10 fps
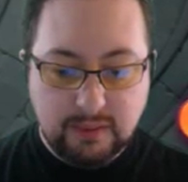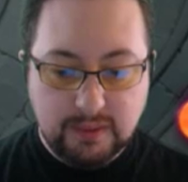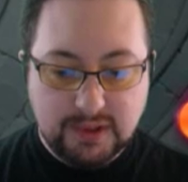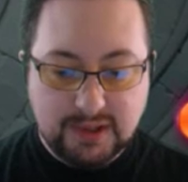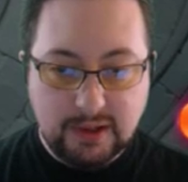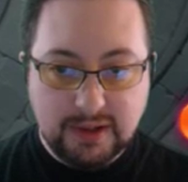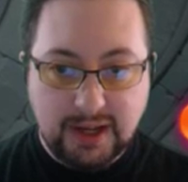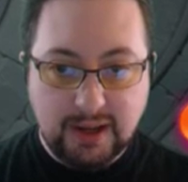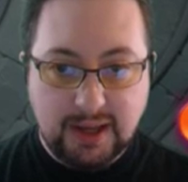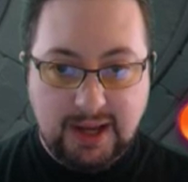Still
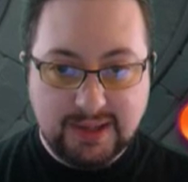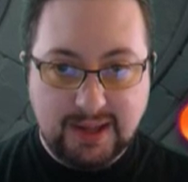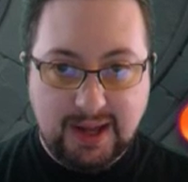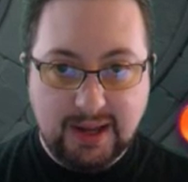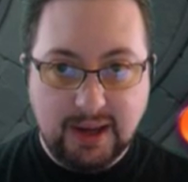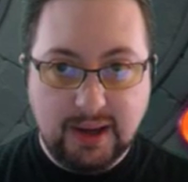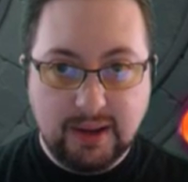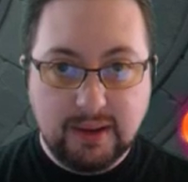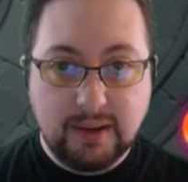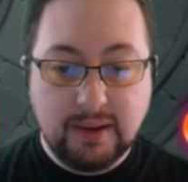can't cast that yet.
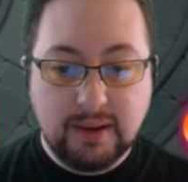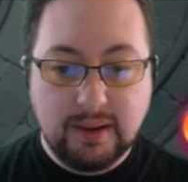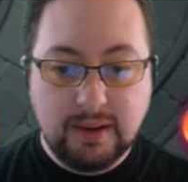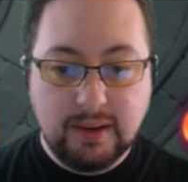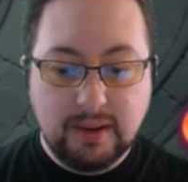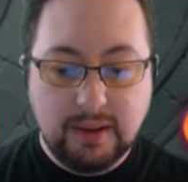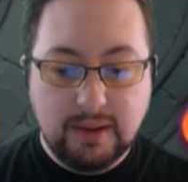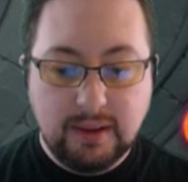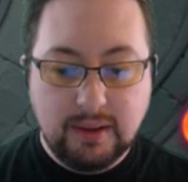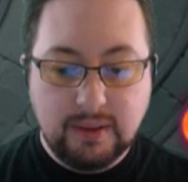
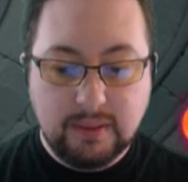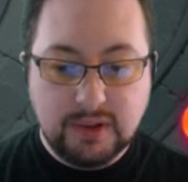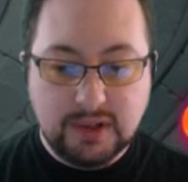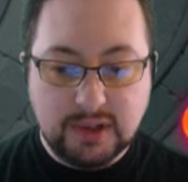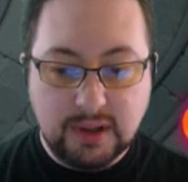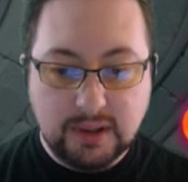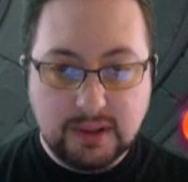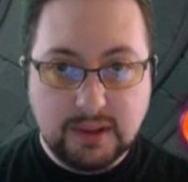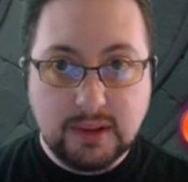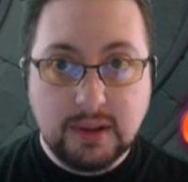Which
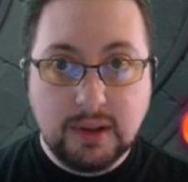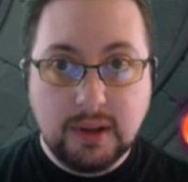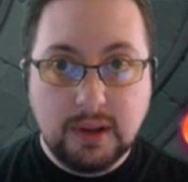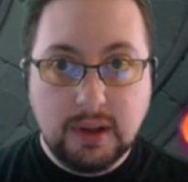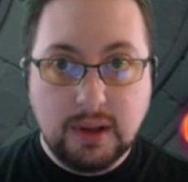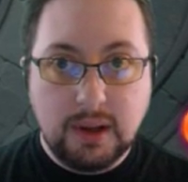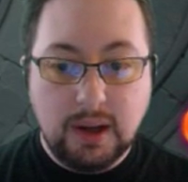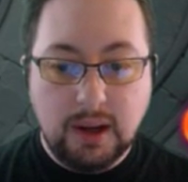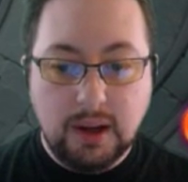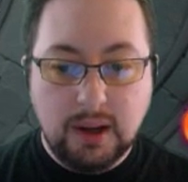sucks. We
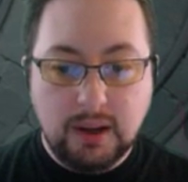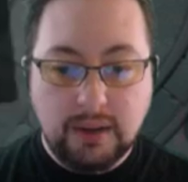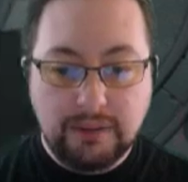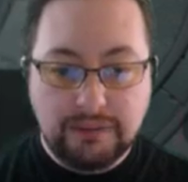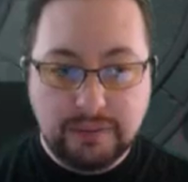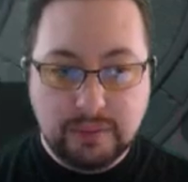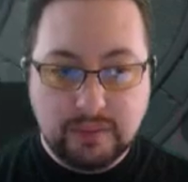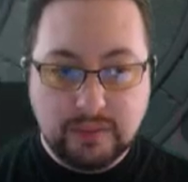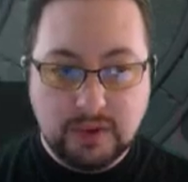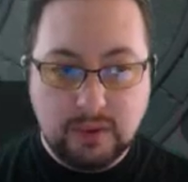
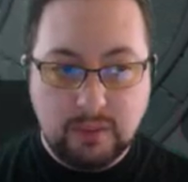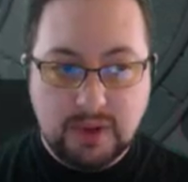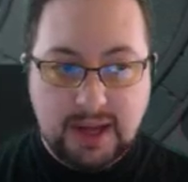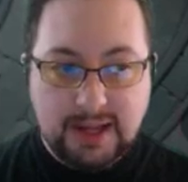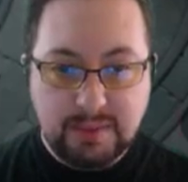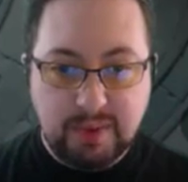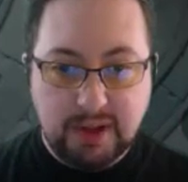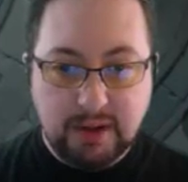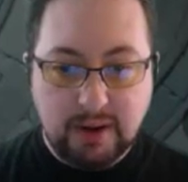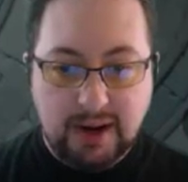cast
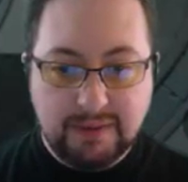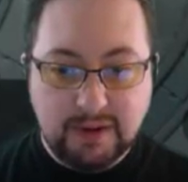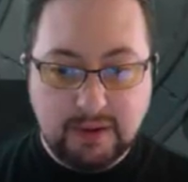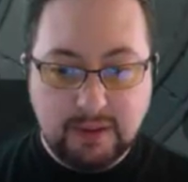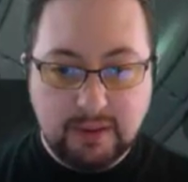Plaguecrafter.